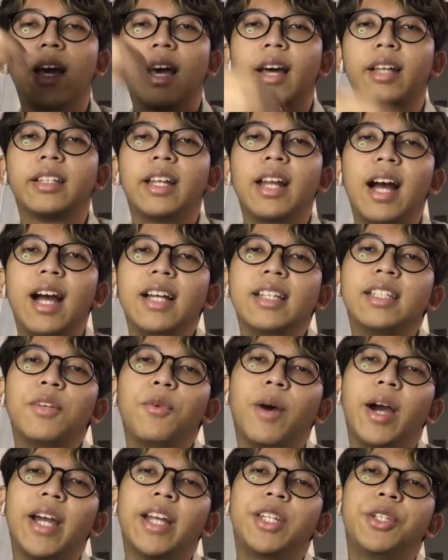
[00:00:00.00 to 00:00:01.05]
Then I say,
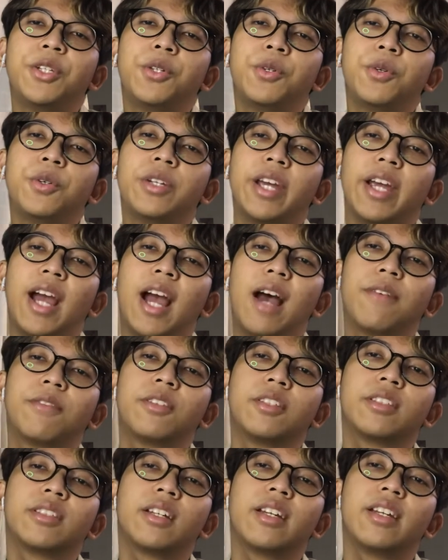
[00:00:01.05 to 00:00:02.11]
why do they have to
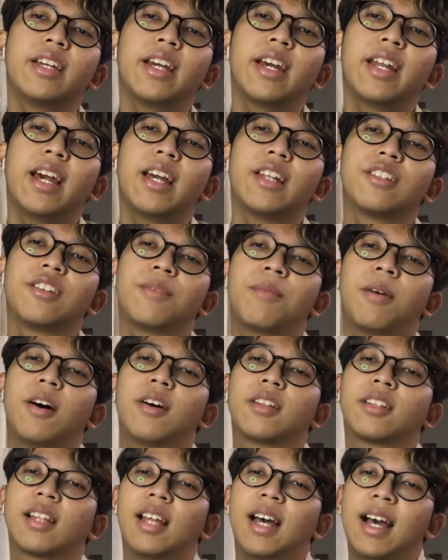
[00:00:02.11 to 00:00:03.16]
study an
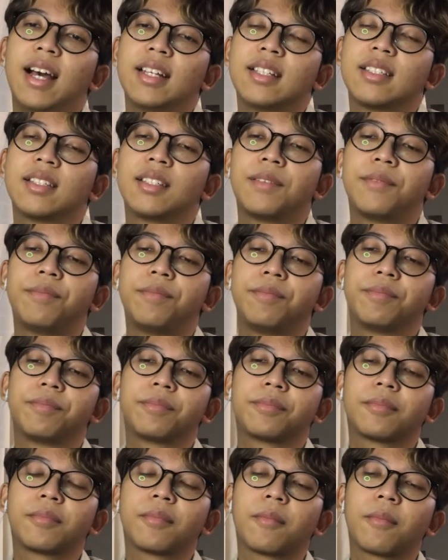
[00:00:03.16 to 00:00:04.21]
anthropod class?
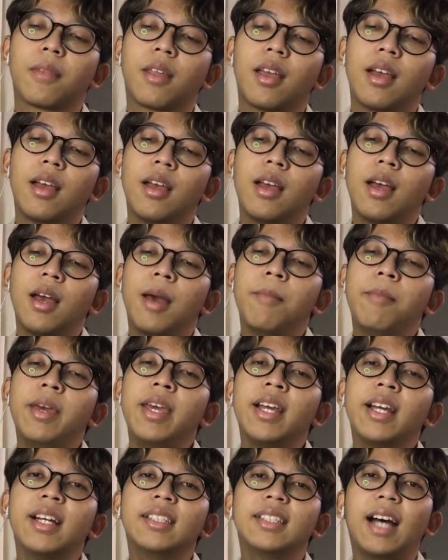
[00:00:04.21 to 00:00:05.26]

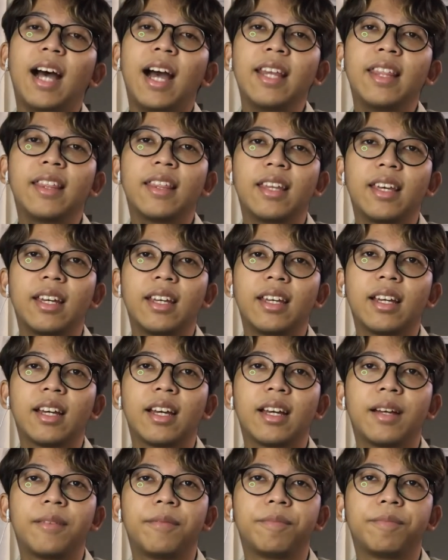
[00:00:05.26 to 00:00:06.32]
Because I think
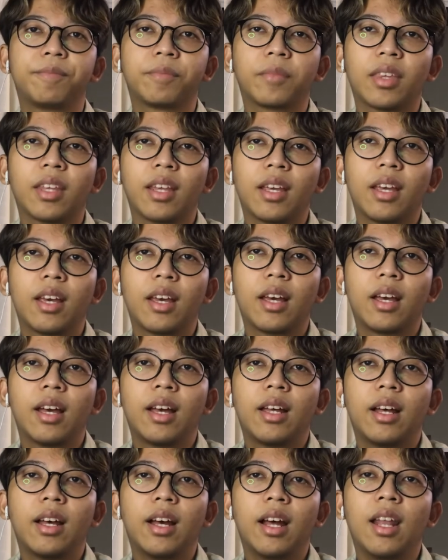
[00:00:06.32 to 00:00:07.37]

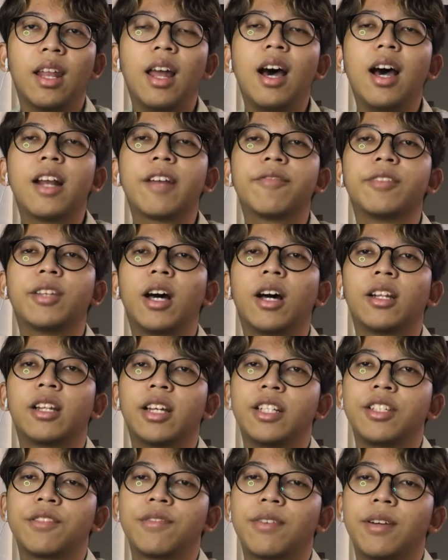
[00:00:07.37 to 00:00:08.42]
a lot of
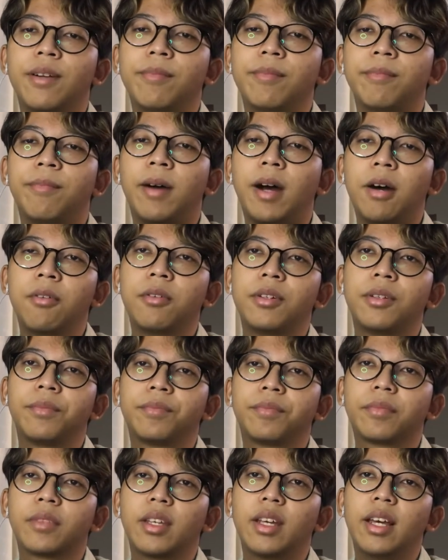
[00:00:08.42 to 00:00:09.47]
knowledge from PAUD
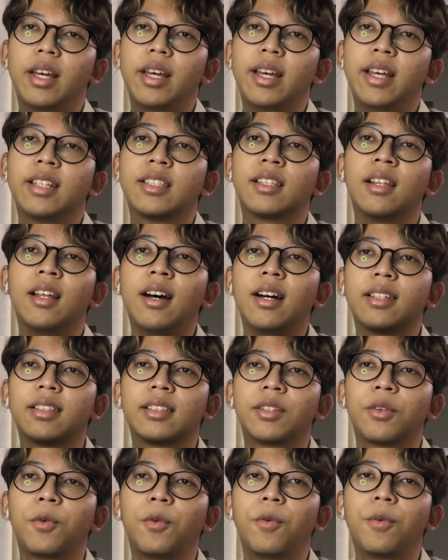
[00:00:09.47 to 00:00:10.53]
is
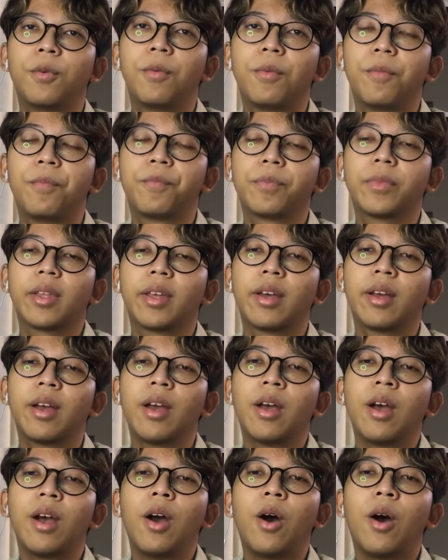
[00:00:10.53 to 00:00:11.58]
lost
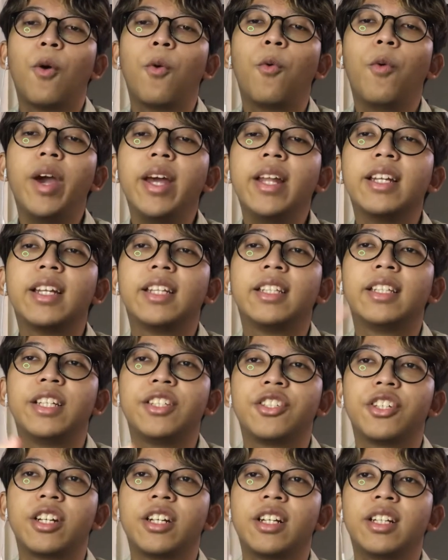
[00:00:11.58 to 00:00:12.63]
when the
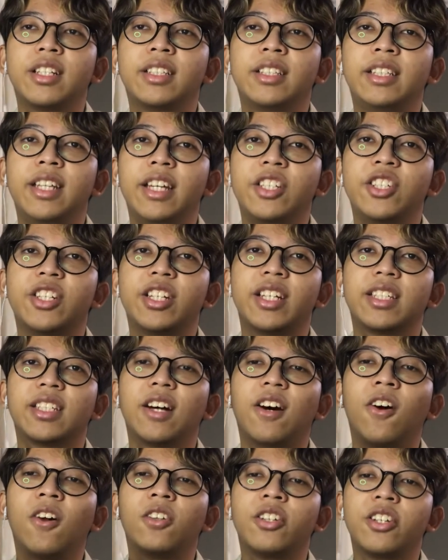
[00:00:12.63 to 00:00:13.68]
teacher teaches
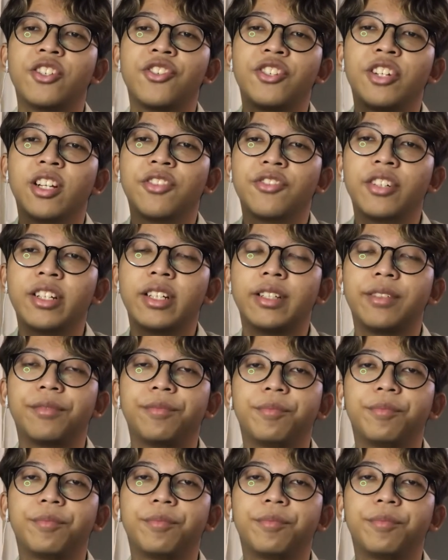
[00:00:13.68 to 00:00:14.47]
older children.